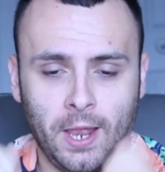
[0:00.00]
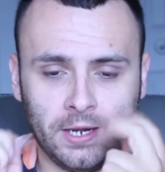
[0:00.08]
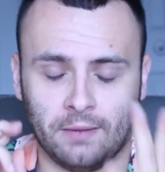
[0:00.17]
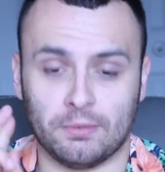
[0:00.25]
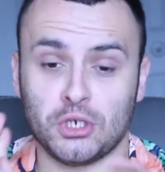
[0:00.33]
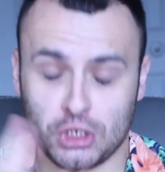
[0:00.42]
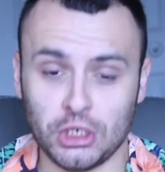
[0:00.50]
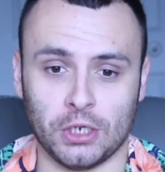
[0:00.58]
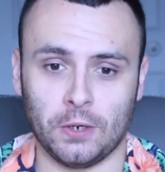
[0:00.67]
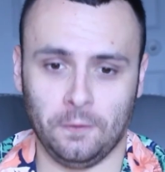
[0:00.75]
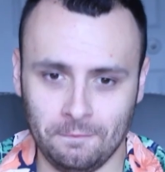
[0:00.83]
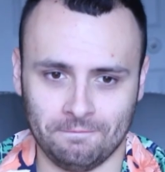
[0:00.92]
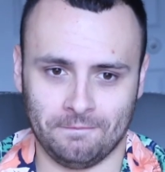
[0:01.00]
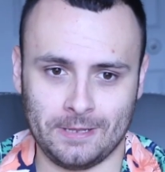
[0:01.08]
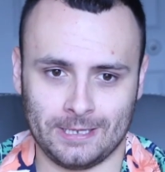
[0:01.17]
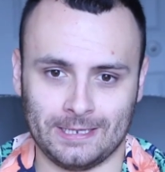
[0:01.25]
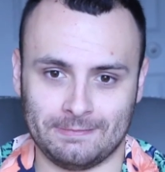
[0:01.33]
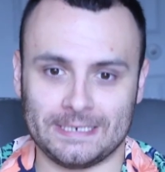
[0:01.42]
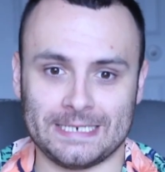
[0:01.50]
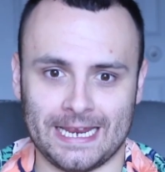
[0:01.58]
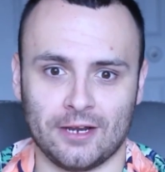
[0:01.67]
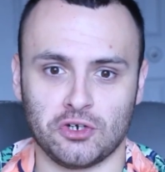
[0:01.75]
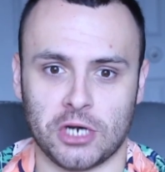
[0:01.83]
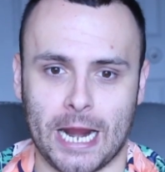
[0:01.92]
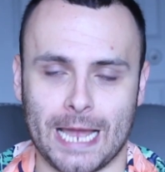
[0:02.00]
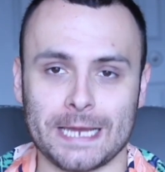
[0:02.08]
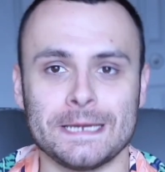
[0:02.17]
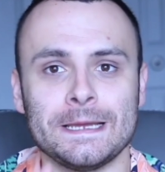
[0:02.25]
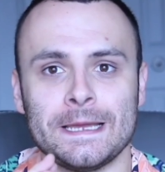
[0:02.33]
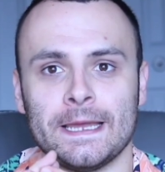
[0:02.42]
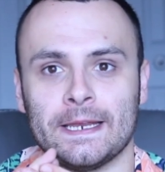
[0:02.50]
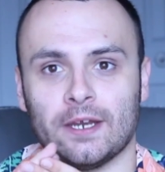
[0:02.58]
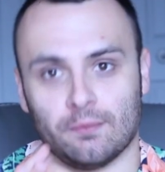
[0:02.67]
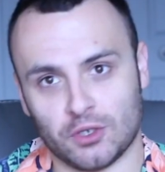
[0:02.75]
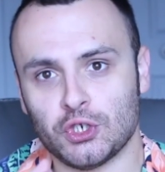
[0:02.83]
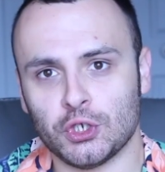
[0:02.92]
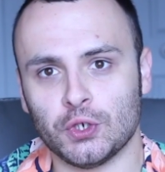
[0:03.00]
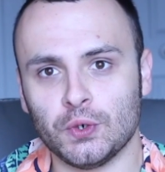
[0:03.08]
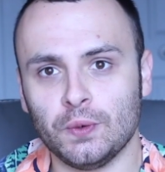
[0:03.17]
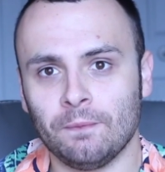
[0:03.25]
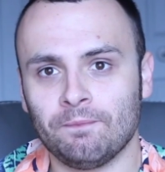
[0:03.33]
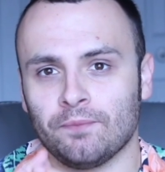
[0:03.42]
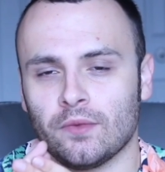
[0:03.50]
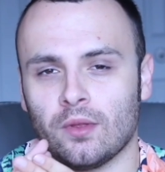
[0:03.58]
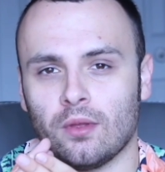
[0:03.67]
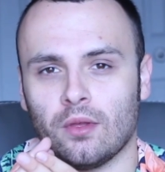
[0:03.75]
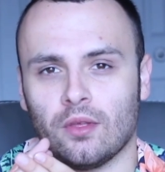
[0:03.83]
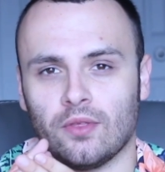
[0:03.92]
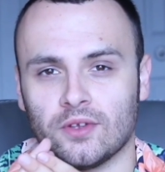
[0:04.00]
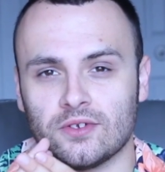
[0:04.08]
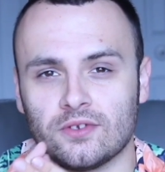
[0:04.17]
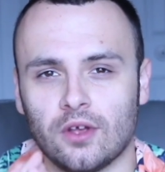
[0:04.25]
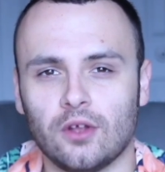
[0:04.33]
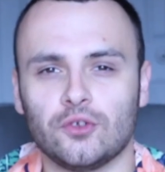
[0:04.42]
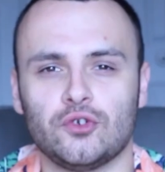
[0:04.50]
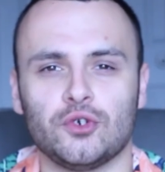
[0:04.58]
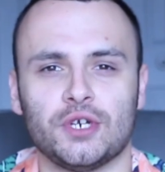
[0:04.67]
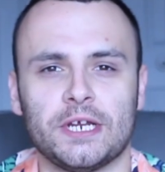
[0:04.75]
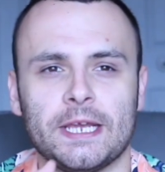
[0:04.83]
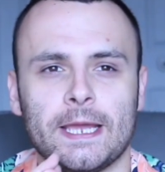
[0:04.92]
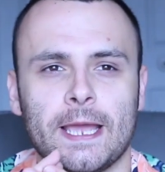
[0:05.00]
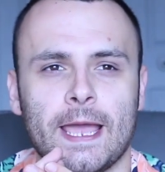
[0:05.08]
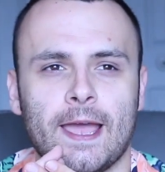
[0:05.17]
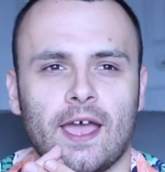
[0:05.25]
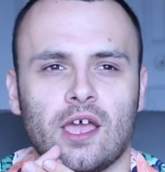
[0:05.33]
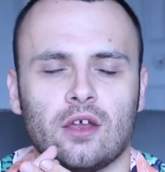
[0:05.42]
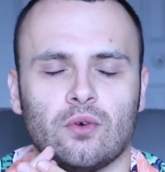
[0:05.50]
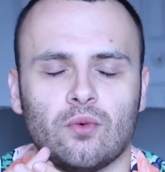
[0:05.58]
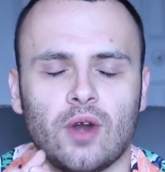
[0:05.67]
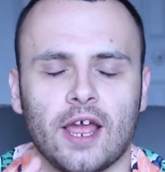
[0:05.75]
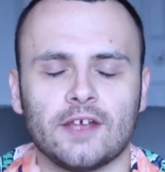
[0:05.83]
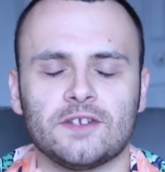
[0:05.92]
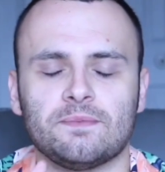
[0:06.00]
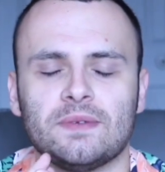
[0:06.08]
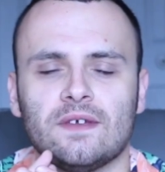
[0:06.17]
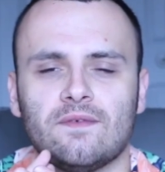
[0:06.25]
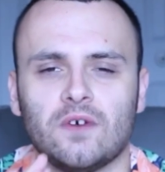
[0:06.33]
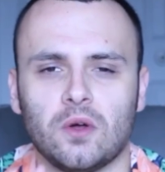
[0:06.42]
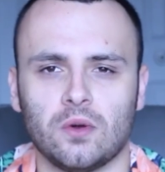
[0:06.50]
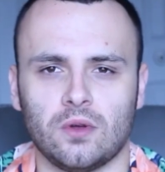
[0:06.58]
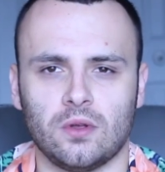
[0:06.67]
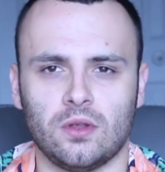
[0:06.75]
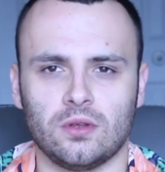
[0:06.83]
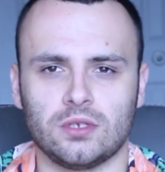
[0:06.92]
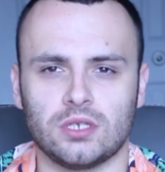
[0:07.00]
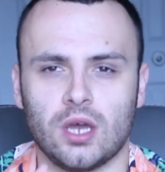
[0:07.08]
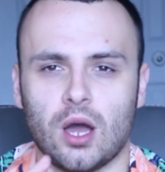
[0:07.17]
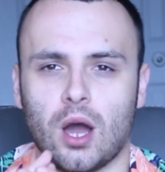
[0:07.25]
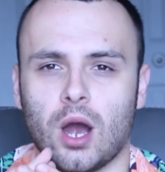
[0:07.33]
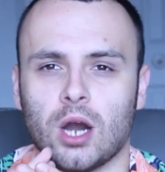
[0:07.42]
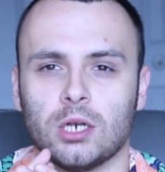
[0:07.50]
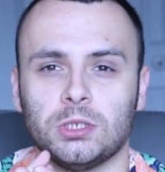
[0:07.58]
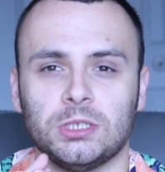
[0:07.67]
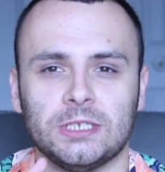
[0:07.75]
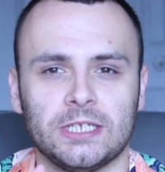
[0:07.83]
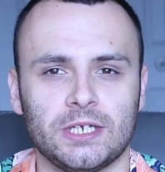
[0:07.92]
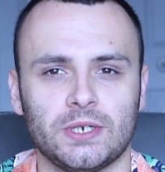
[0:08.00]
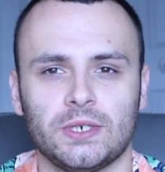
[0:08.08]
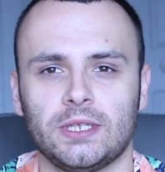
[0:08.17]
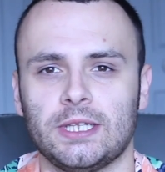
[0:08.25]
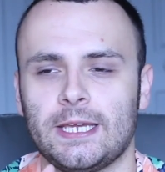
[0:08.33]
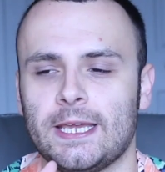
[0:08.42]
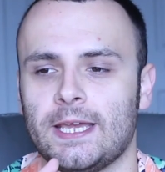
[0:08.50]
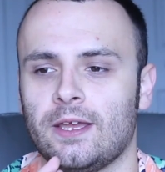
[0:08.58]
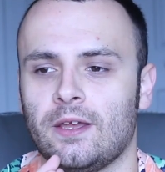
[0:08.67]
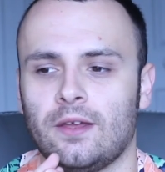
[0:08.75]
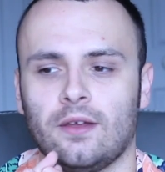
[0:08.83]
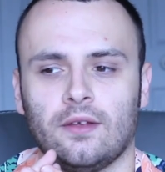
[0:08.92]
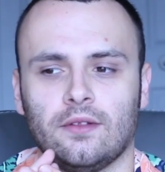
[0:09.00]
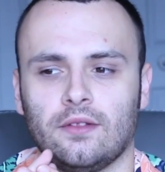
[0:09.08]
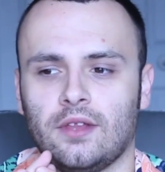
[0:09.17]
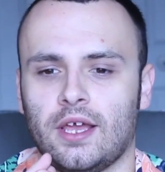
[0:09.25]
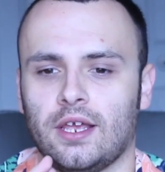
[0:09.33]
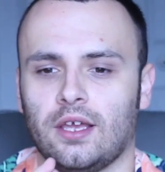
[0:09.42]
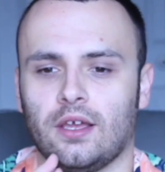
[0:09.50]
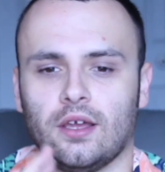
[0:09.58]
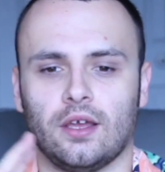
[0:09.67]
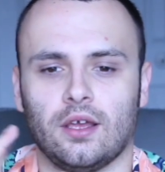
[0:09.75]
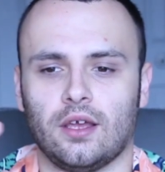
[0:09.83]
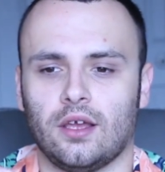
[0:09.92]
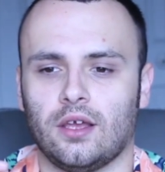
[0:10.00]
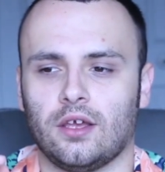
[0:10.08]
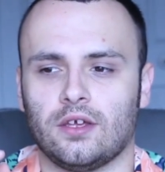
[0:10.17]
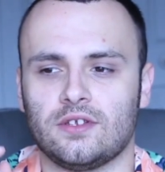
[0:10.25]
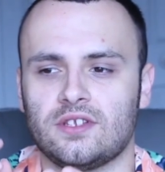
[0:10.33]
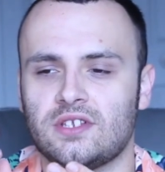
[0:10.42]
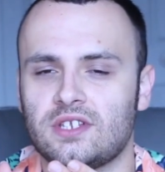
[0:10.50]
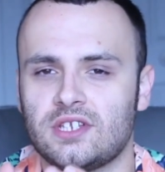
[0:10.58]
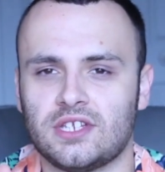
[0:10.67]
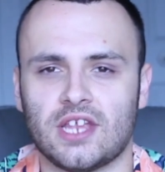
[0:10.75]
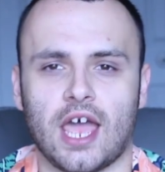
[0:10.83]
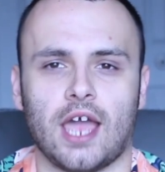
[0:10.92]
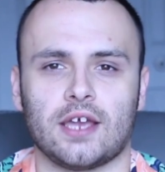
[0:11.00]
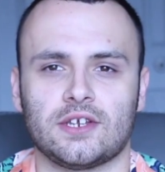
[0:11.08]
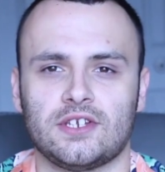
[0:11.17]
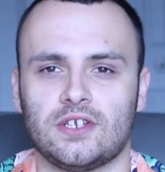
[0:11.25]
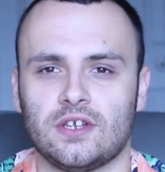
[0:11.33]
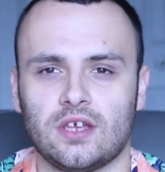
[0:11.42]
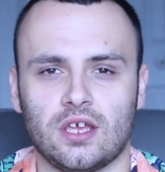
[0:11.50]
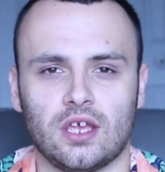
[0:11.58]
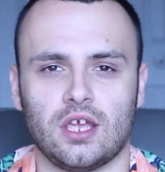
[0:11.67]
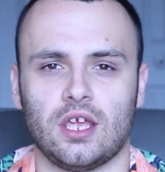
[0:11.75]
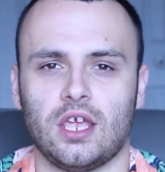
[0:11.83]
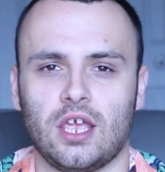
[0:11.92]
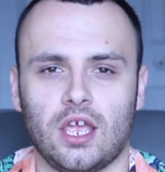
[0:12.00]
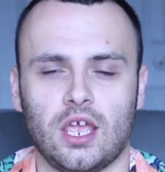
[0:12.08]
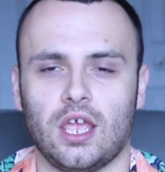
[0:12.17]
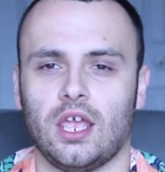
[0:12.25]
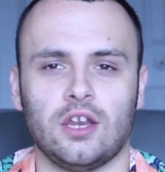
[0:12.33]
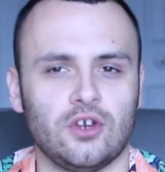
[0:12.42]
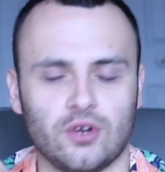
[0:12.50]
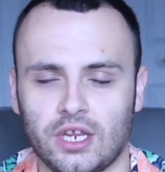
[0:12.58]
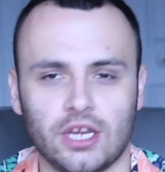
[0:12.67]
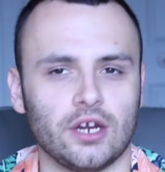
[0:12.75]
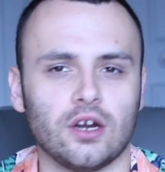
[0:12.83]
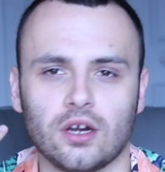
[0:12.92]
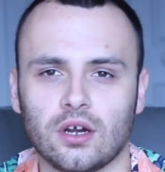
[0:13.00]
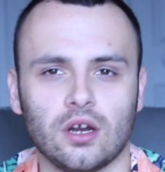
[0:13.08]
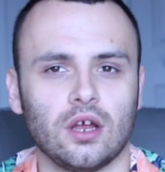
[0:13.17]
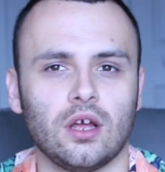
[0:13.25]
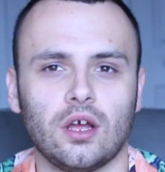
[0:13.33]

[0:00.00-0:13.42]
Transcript: Number two, let me stay on track. Number two, the sultry and raspy vocals are literally like sex in your ear,